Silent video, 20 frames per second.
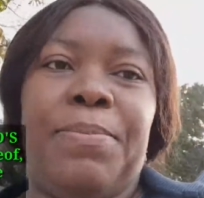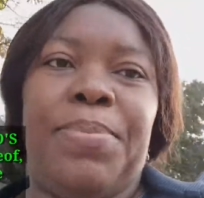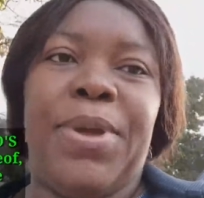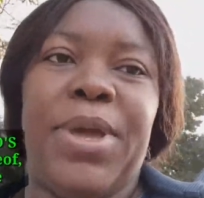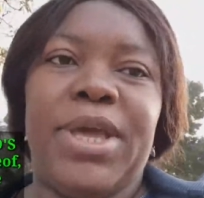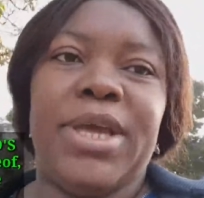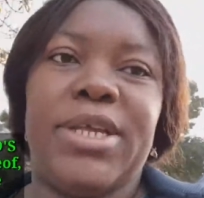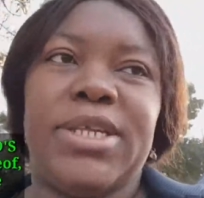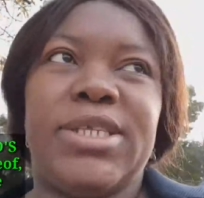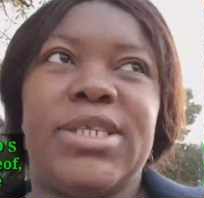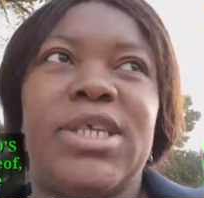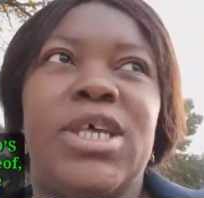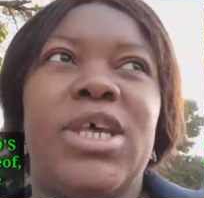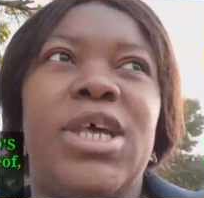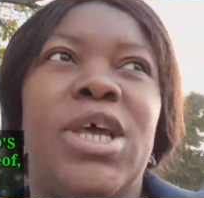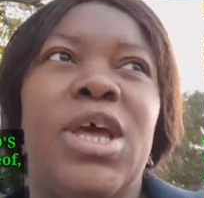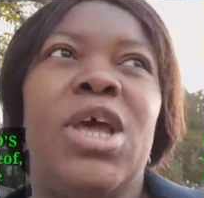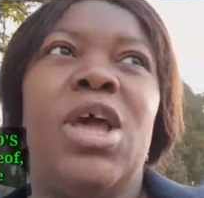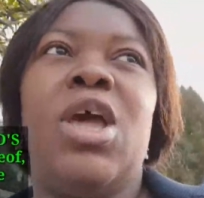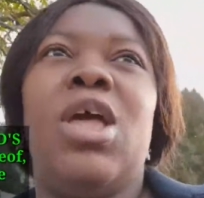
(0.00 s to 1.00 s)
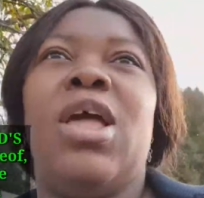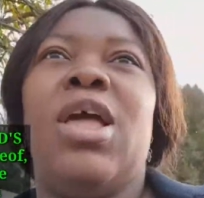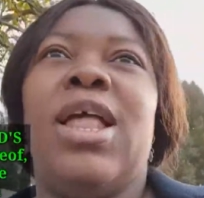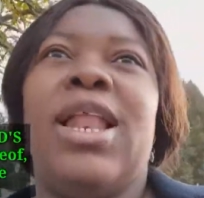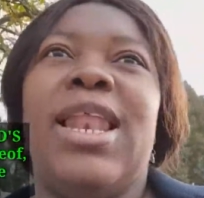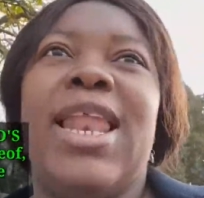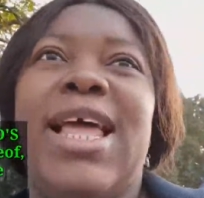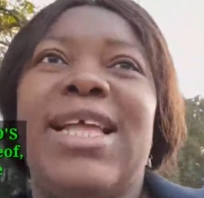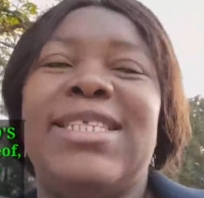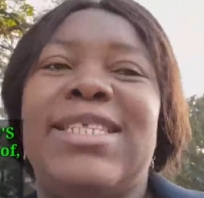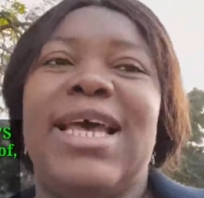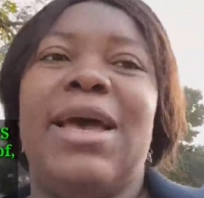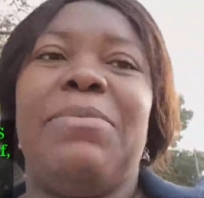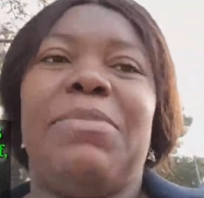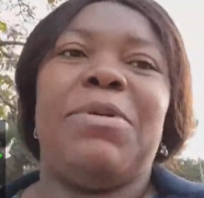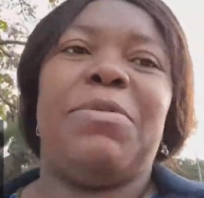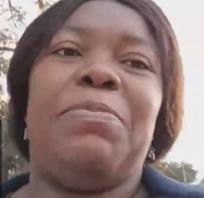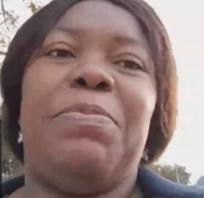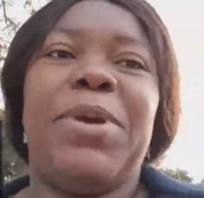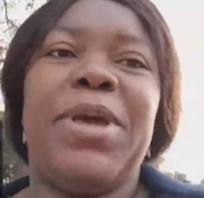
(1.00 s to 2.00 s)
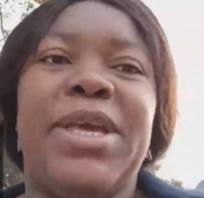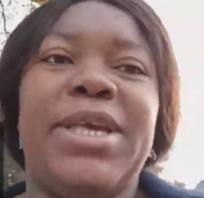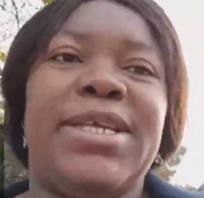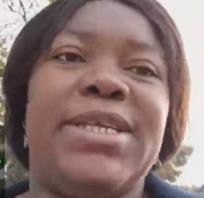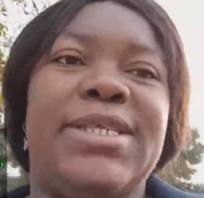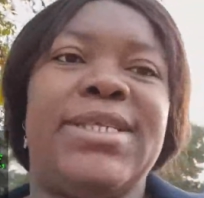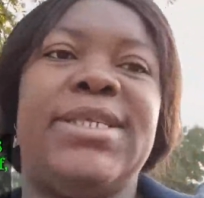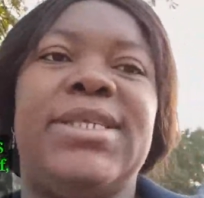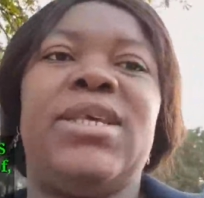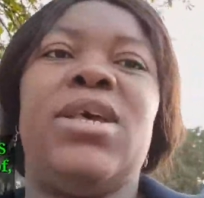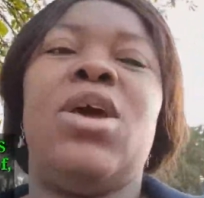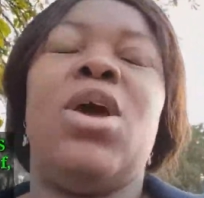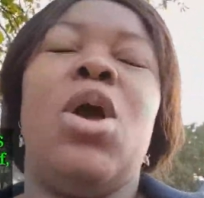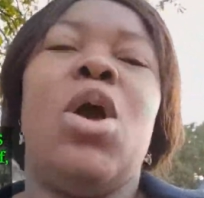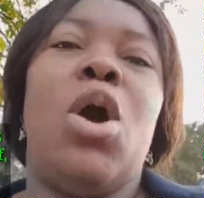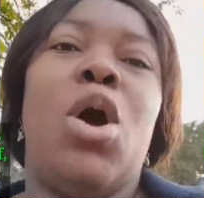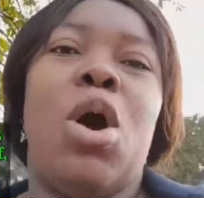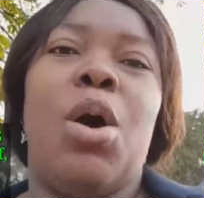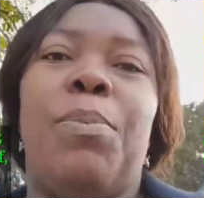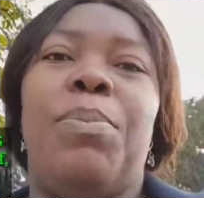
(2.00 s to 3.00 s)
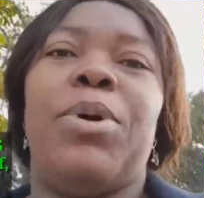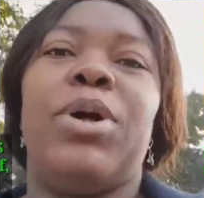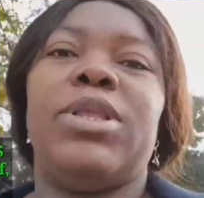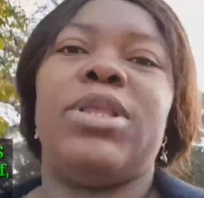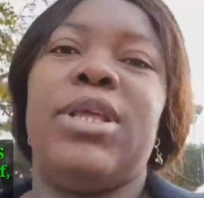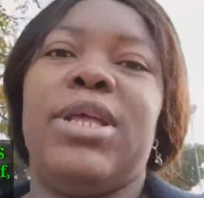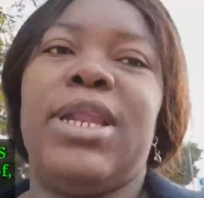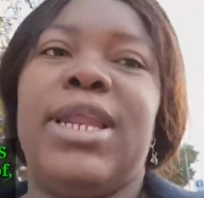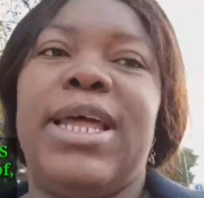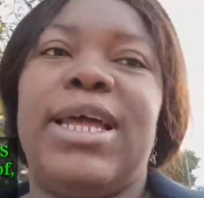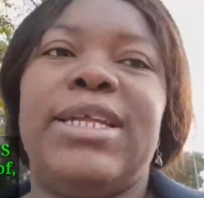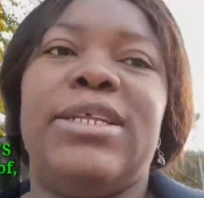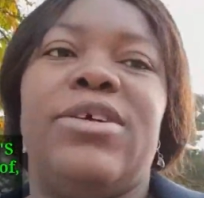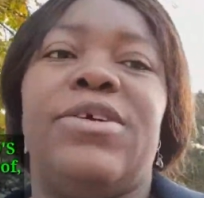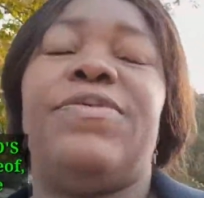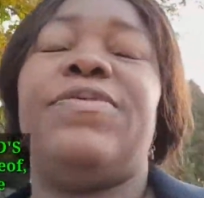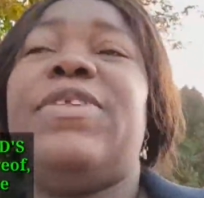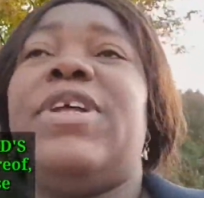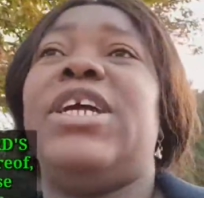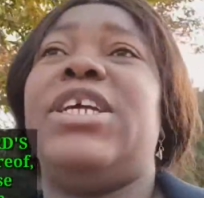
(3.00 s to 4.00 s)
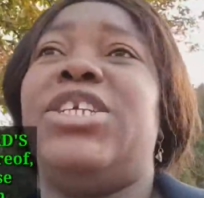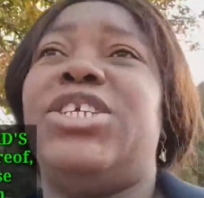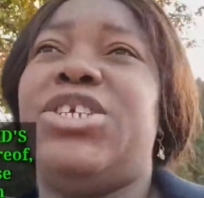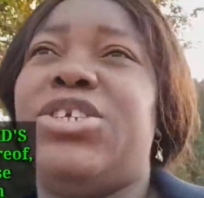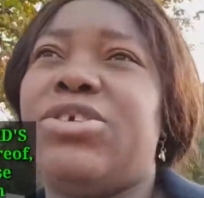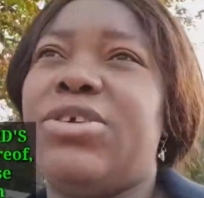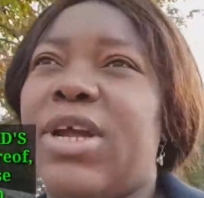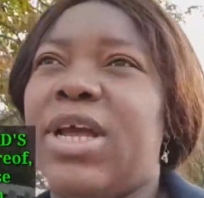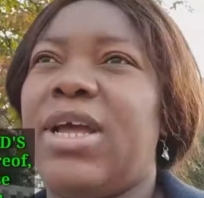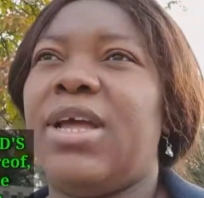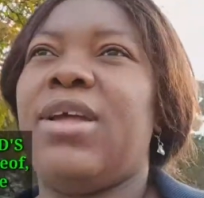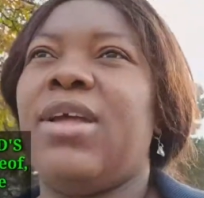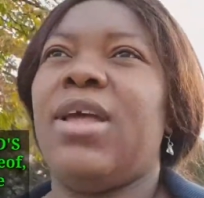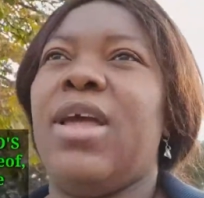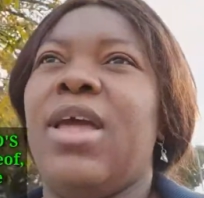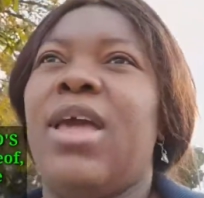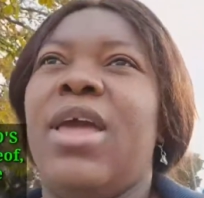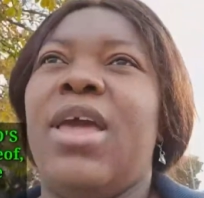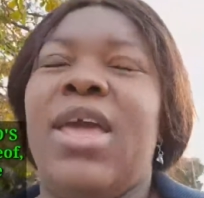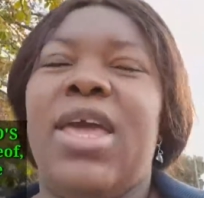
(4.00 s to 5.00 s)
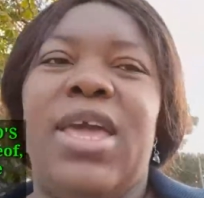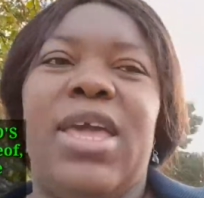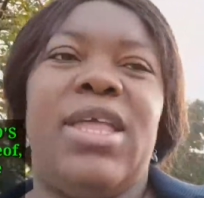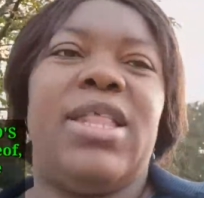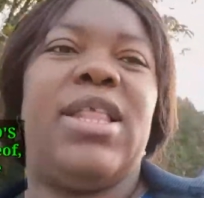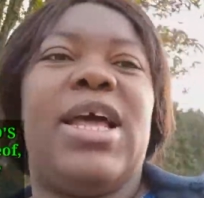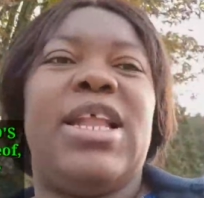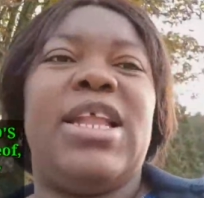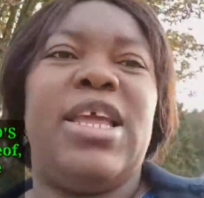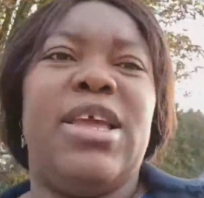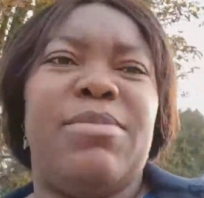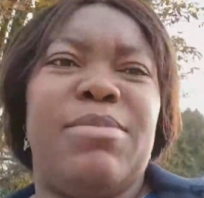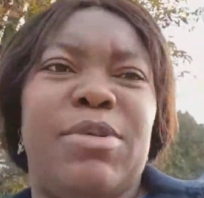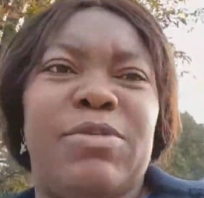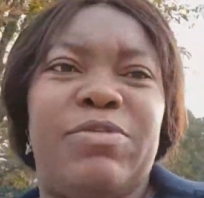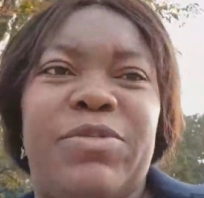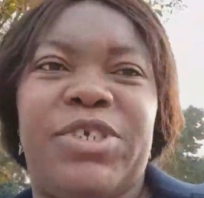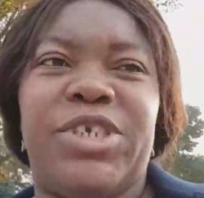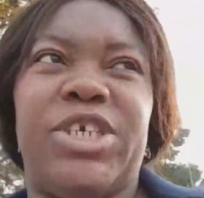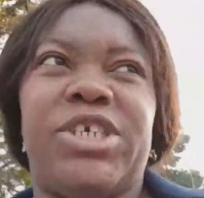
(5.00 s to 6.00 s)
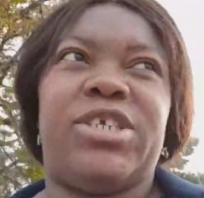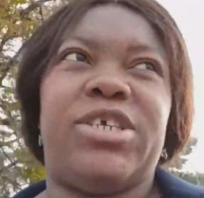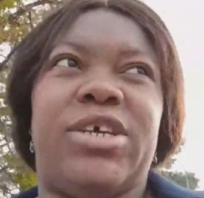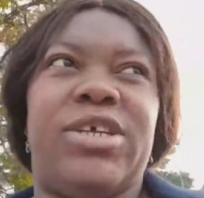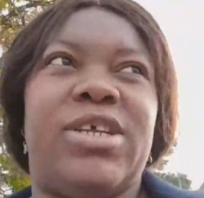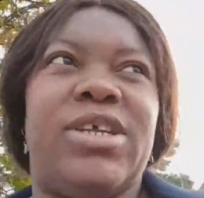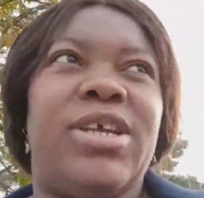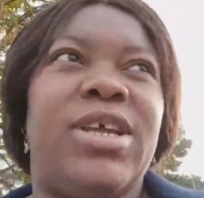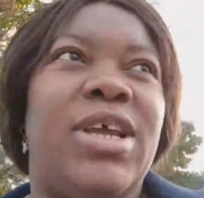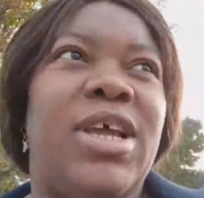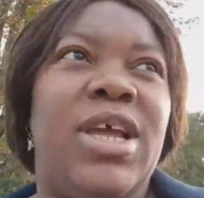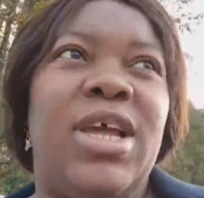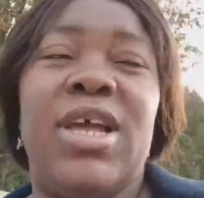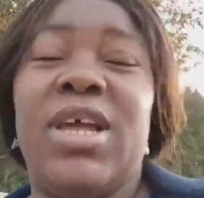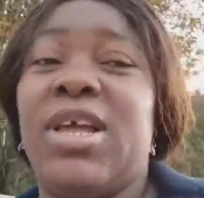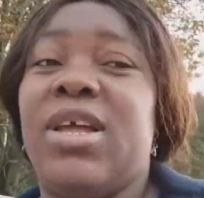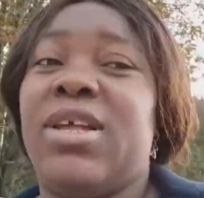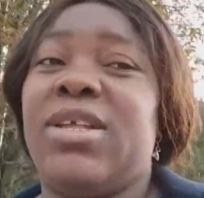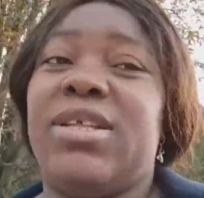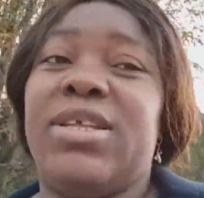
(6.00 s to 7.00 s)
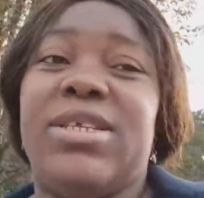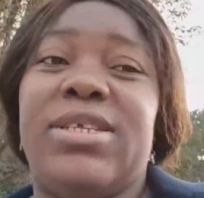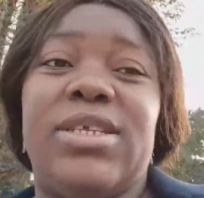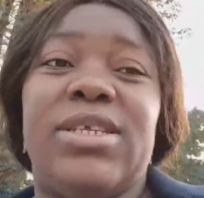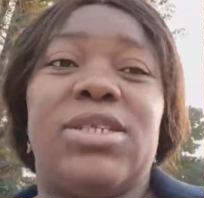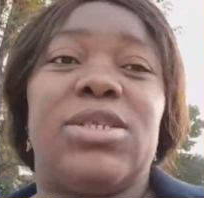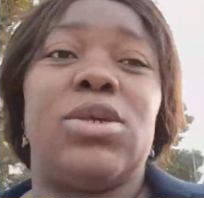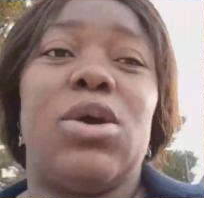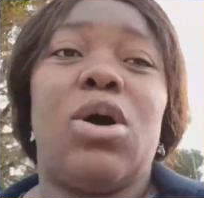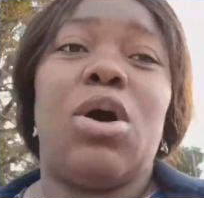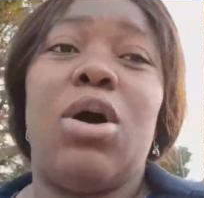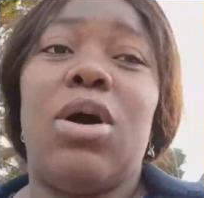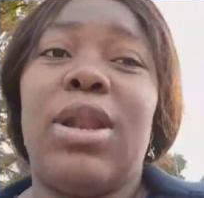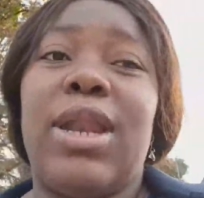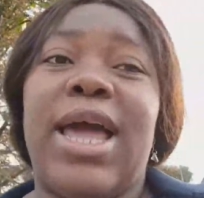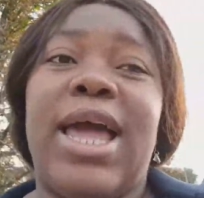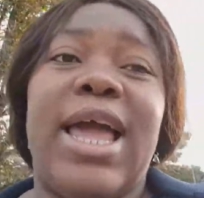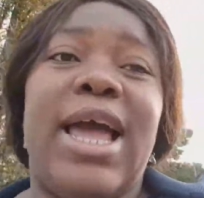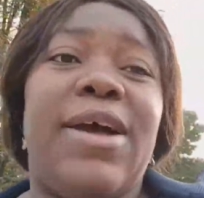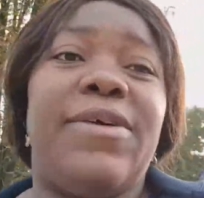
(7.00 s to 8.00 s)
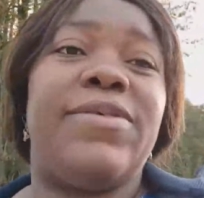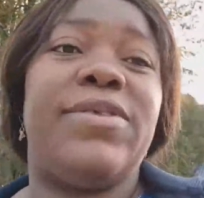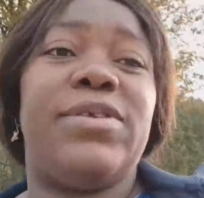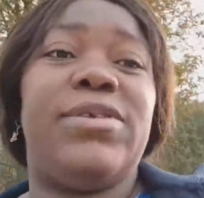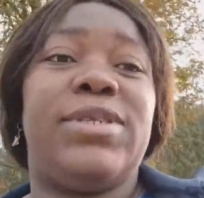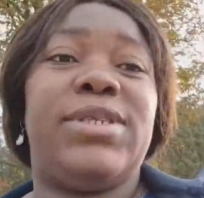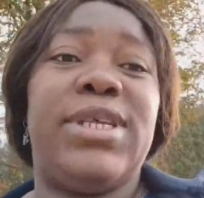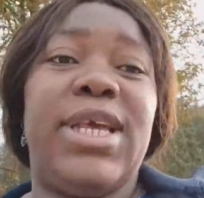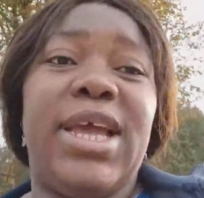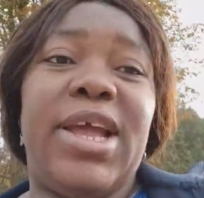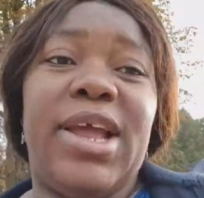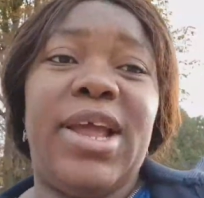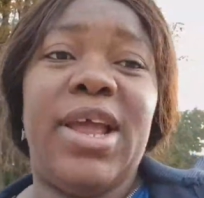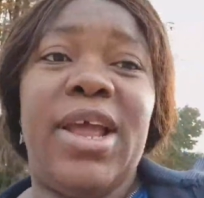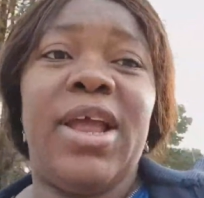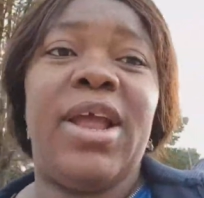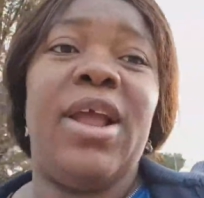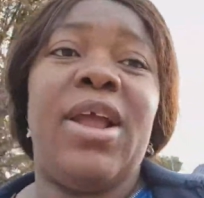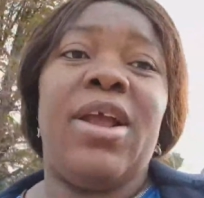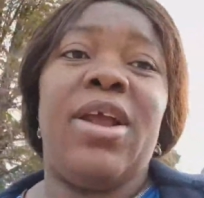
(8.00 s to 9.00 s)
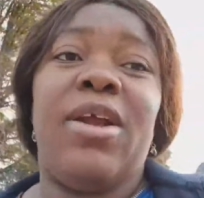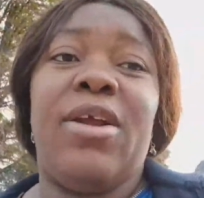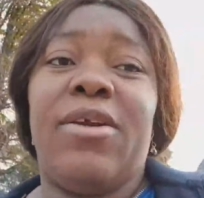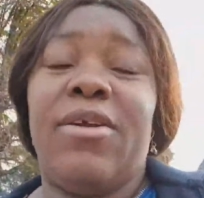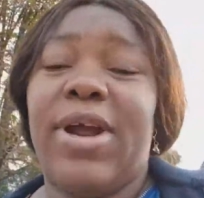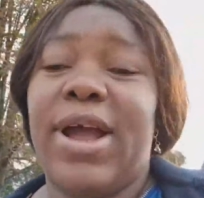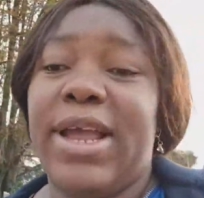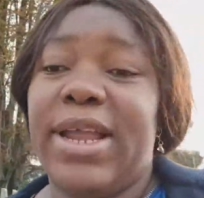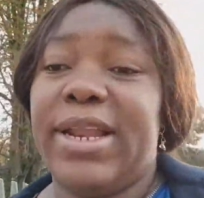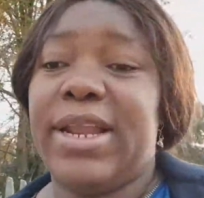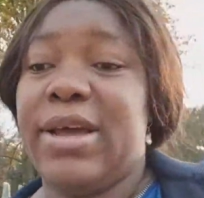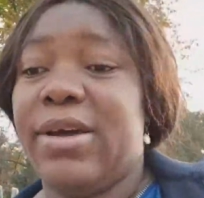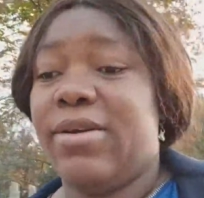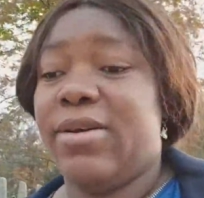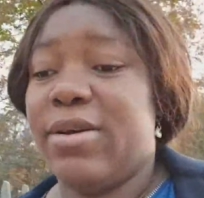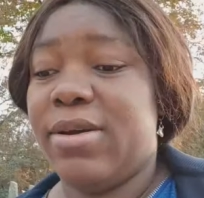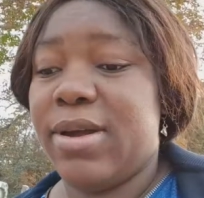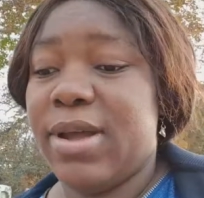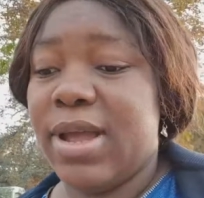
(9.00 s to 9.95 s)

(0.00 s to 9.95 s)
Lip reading: Peace. Let there be peace upon the land of Nigeria. In the name of Jesus. This is all I have to say right now.